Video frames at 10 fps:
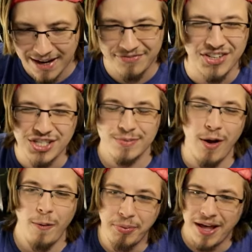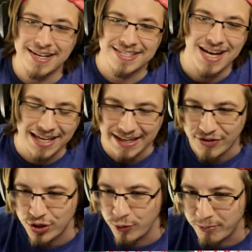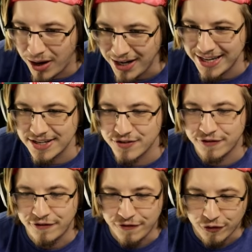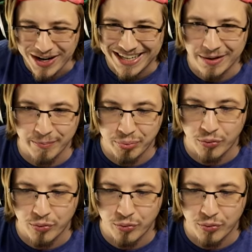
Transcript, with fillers: The small blind's not giving you money is freaking